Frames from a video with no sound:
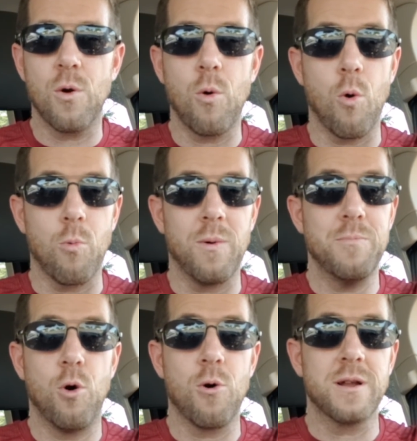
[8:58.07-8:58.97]

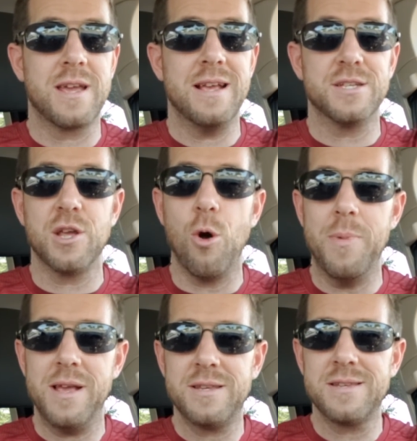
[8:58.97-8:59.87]
or in cases,
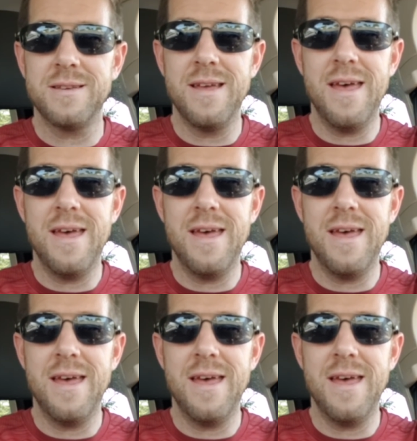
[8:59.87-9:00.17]
obese,